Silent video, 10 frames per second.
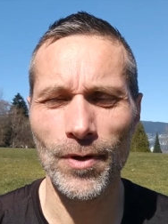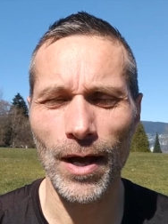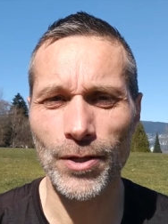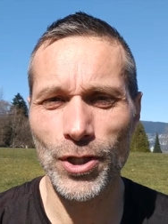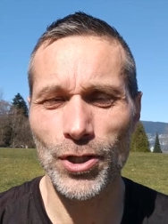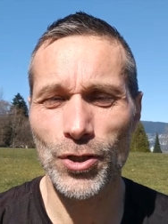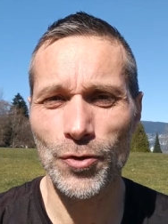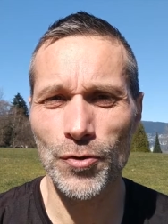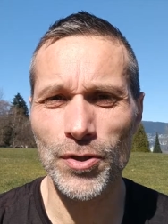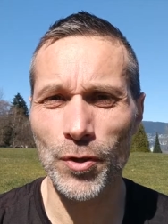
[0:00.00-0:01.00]
just
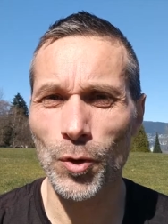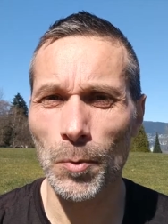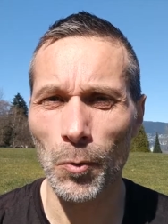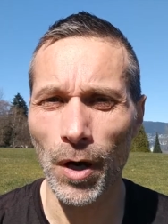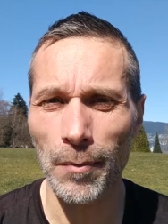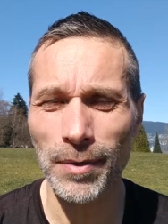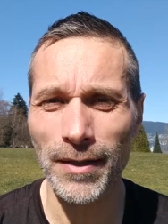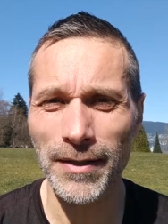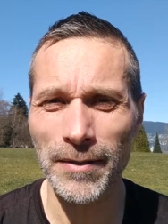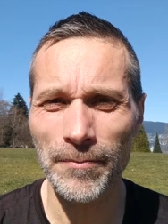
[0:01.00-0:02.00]
used a normal wall
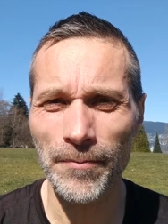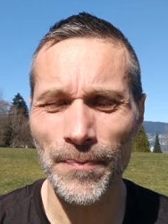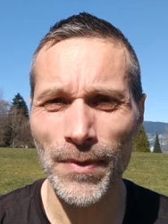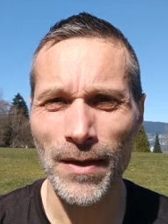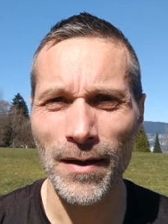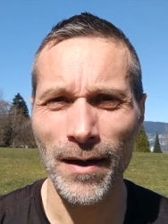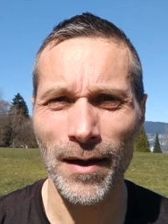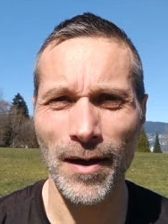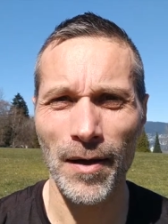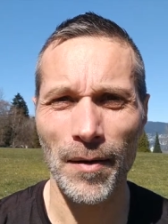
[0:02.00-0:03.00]
plug-in.
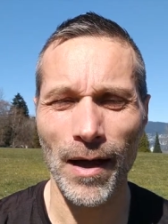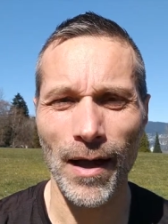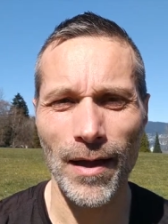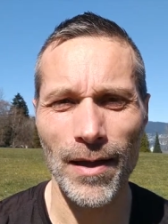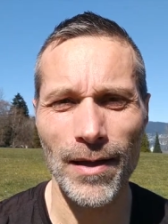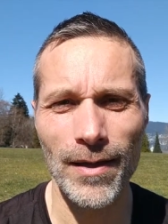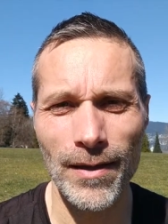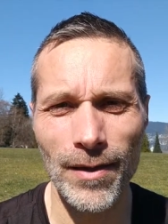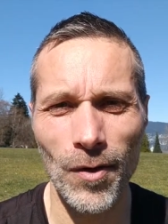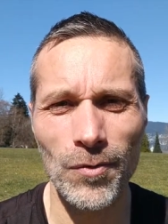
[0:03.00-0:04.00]

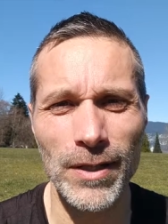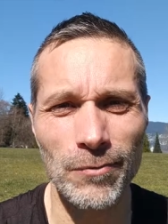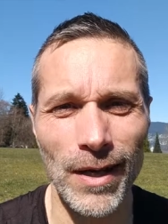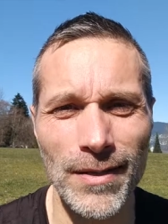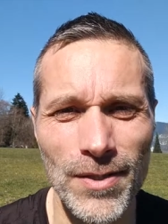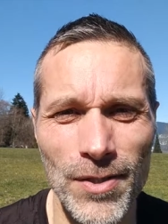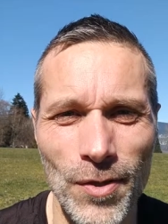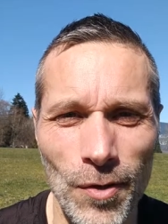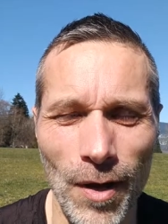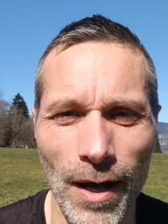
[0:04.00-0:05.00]
I only rent,
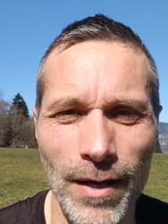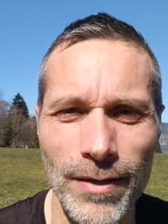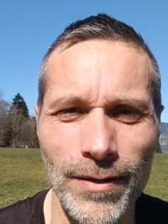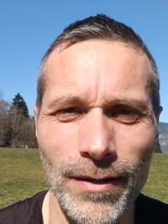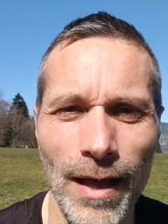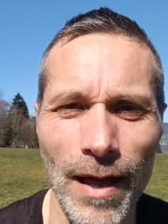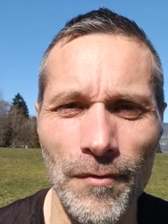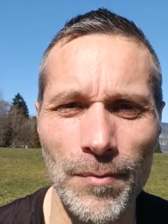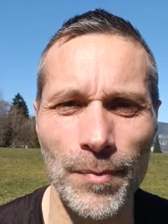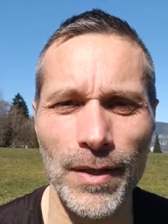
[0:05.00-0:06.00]
so I
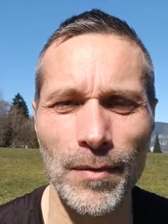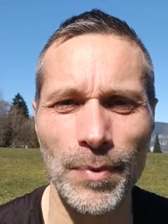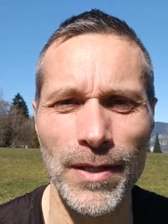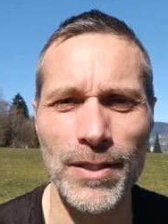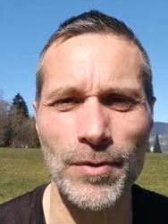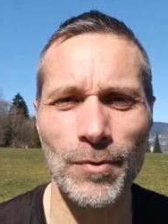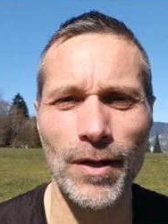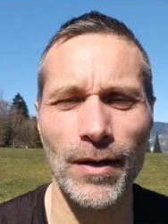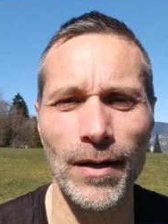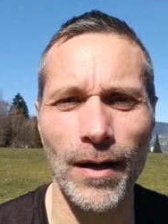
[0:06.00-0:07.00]
haven't been in places
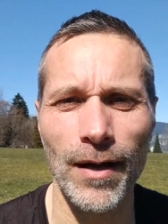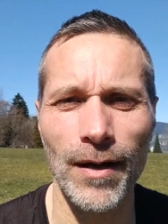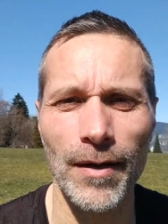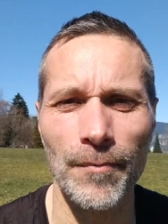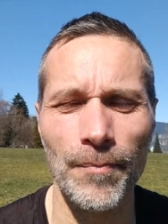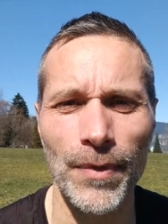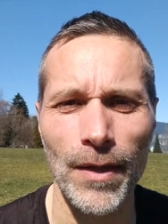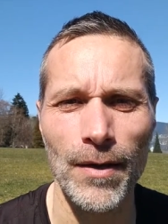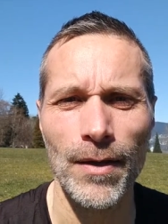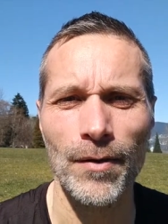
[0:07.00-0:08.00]
where
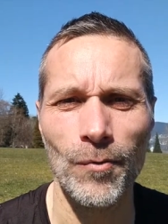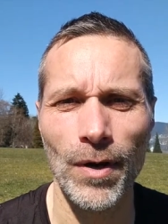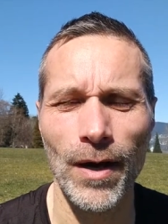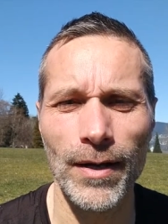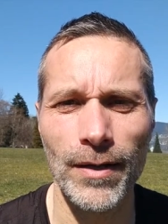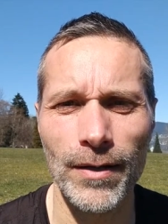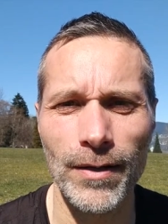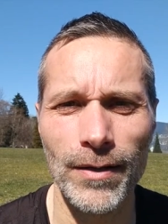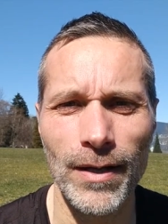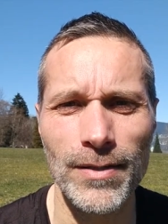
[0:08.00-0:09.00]
I could
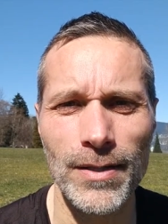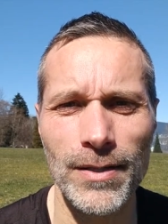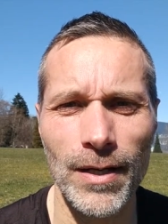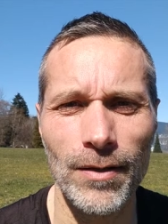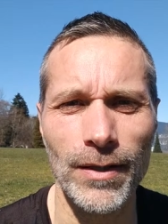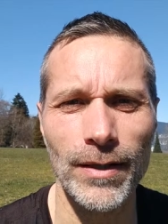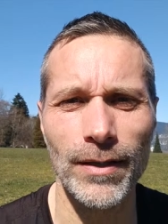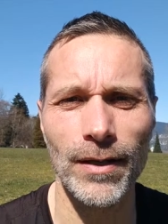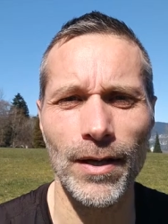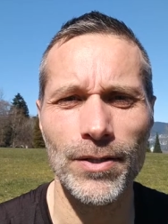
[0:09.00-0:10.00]

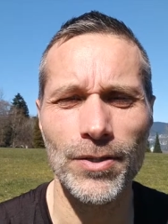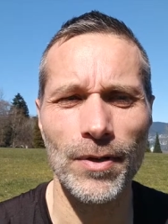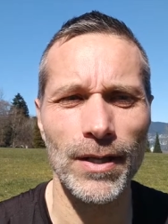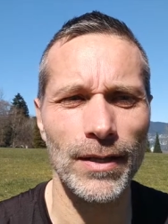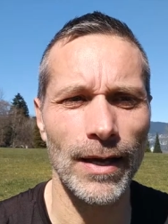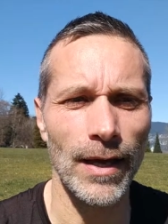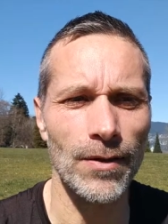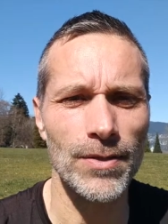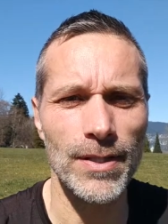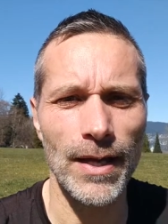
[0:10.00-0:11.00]
necessarily do anything
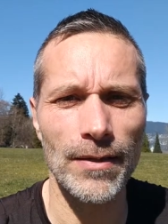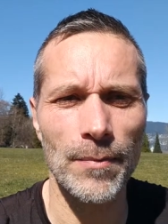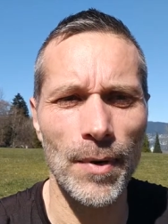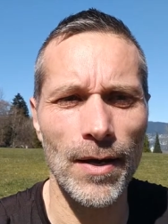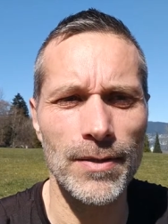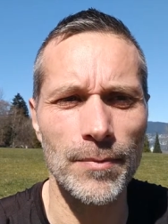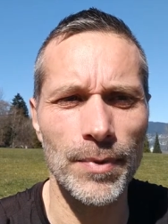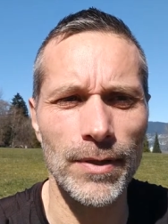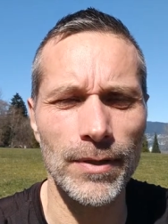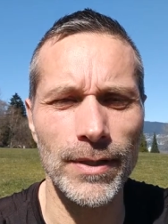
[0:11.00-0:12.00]
else, and the
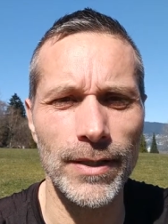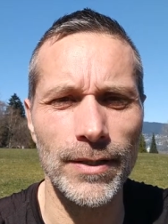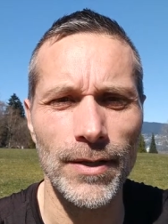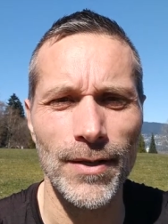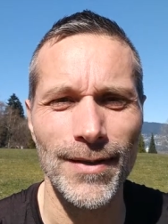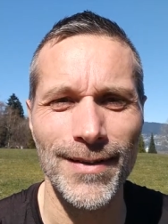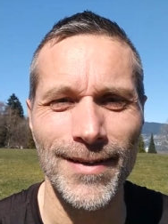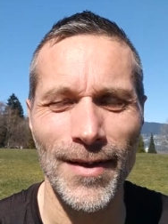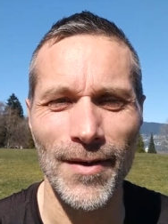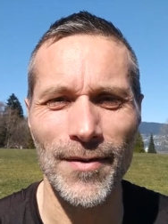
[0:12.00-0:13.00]
possibility
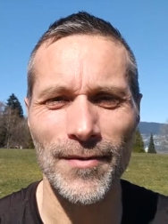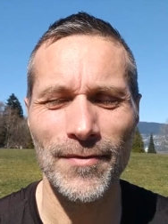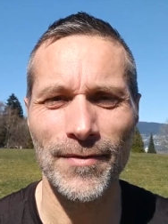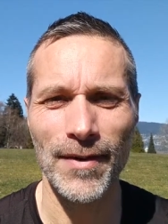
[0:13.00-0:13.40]
of